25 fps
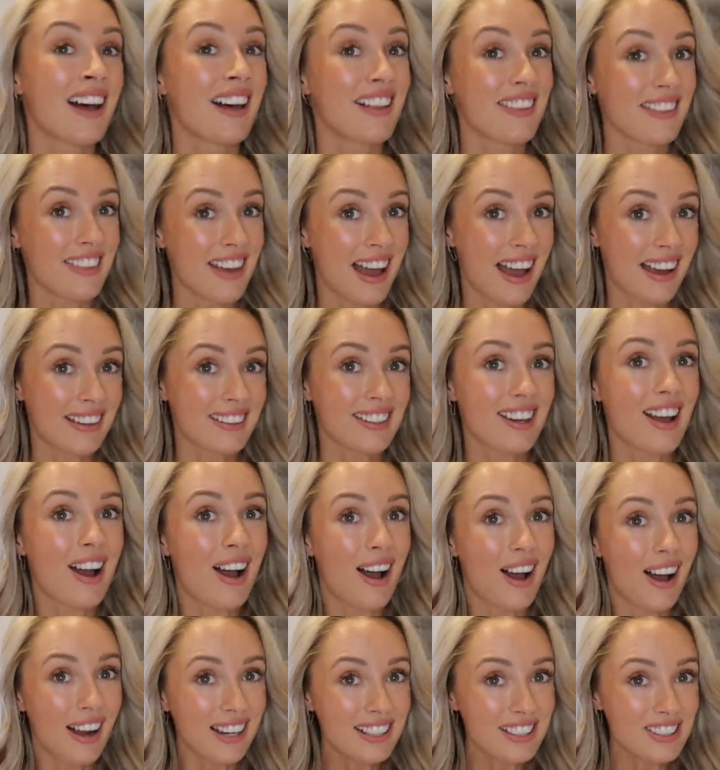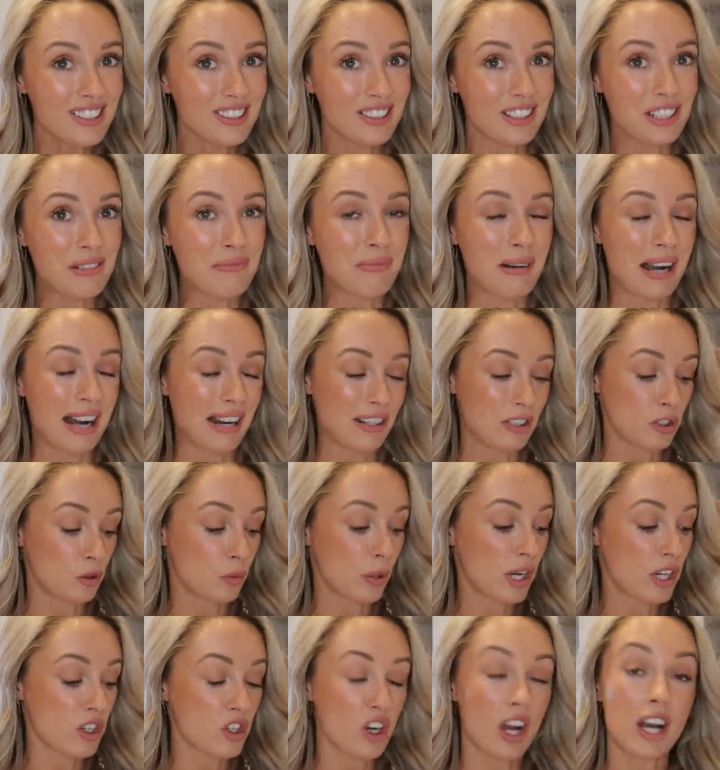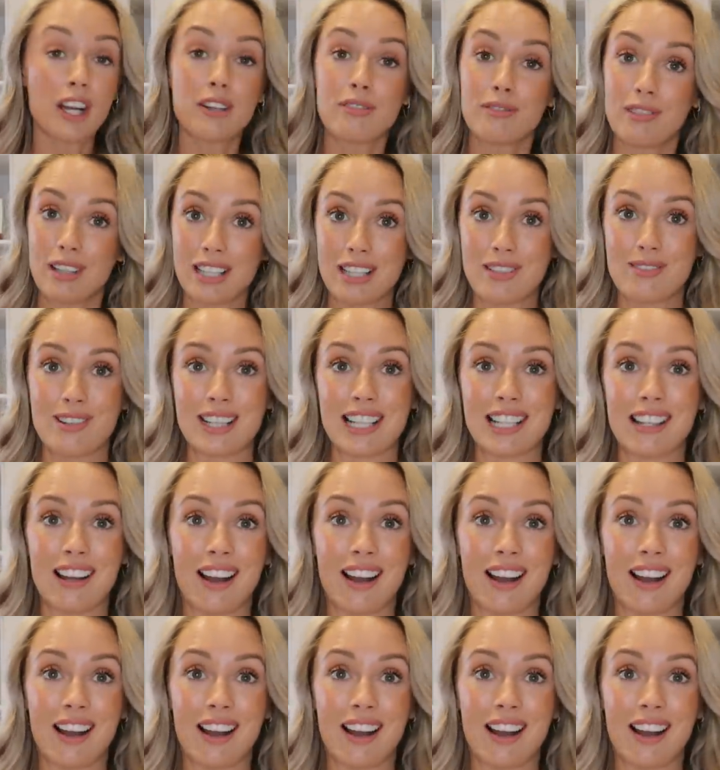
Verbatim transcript: than a high street brand which I really really